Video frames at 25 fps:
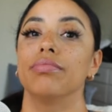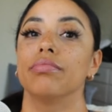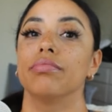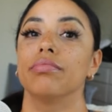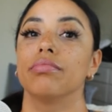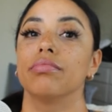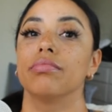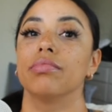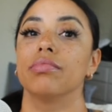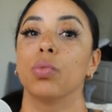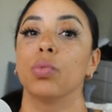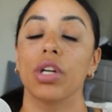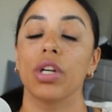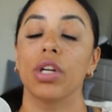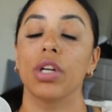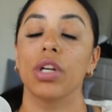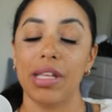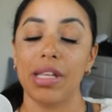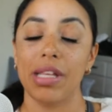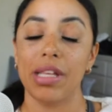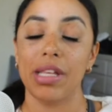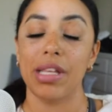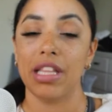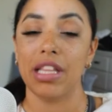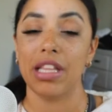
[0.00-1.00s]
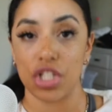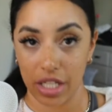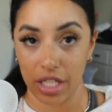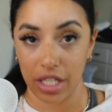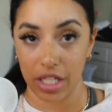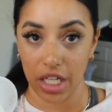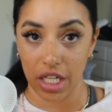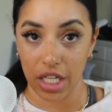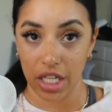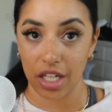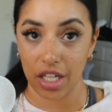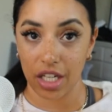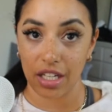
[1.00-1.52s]
We're going to be legit here.
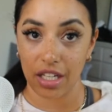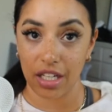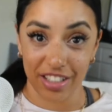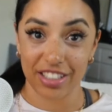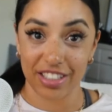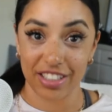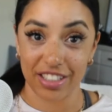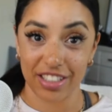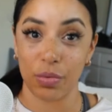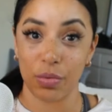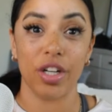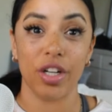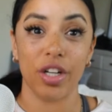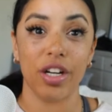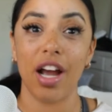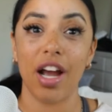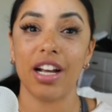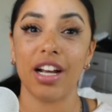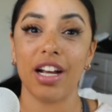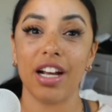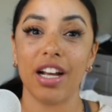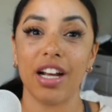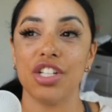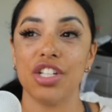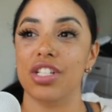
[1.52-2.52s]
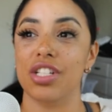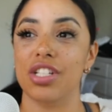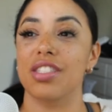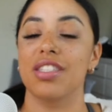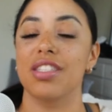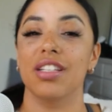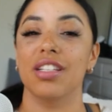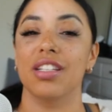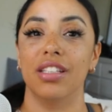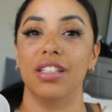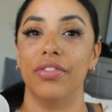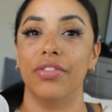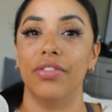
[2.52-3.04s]
We're not going to just
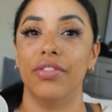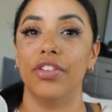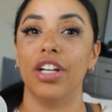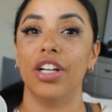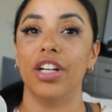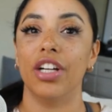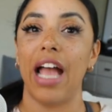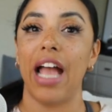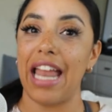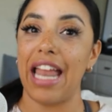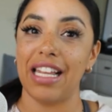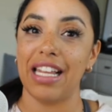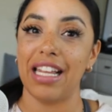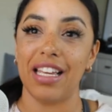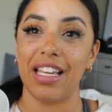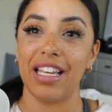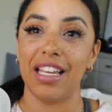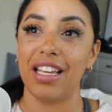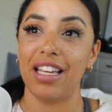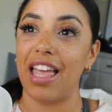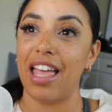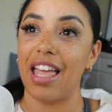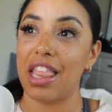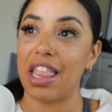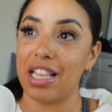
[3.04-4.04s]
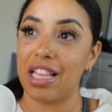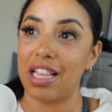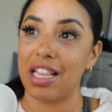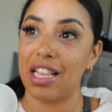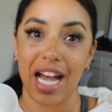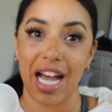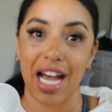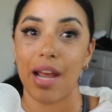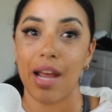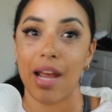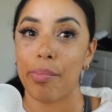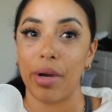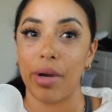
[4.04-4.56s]
deliver any
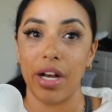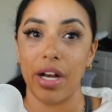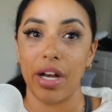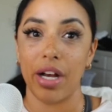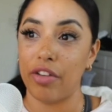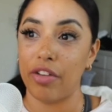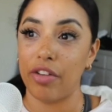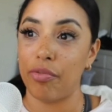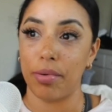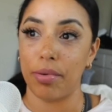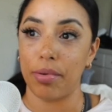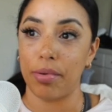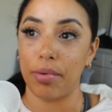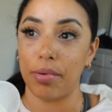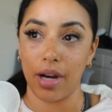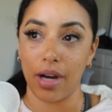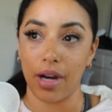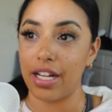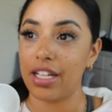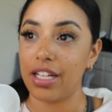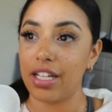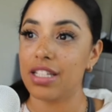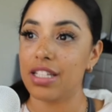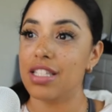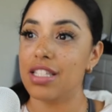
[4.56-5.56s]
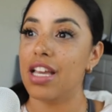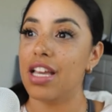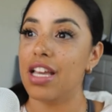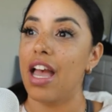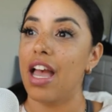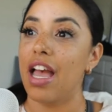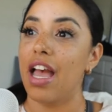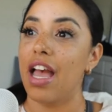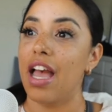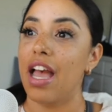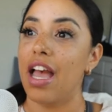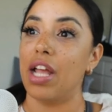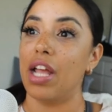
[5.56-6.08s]
type of product
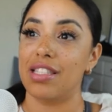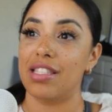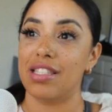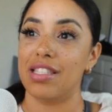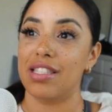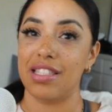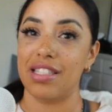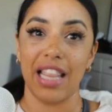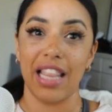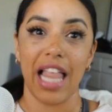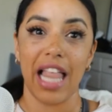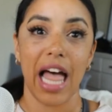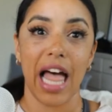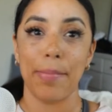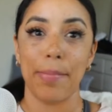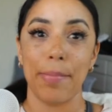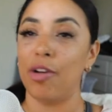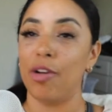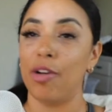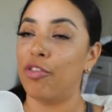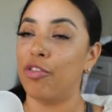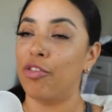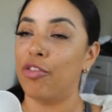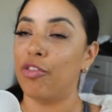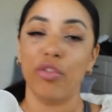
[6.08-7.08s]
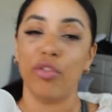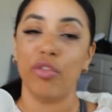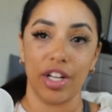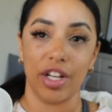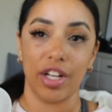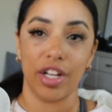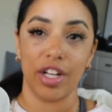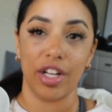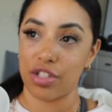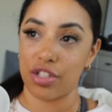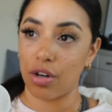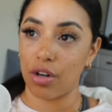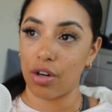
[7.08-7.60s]
and slap a few fonts
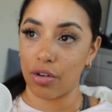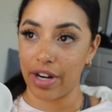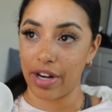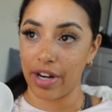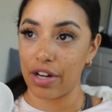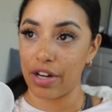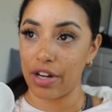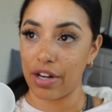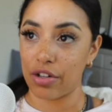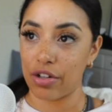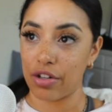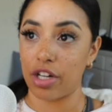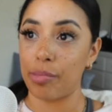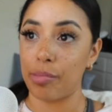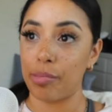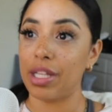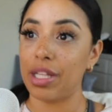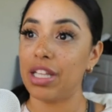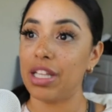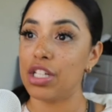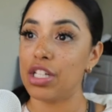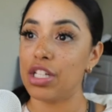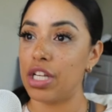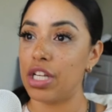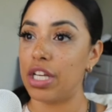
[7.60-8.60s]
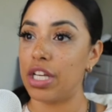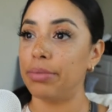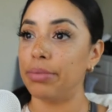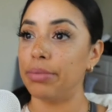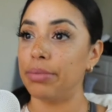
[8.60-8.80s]
around. You're going to be legit,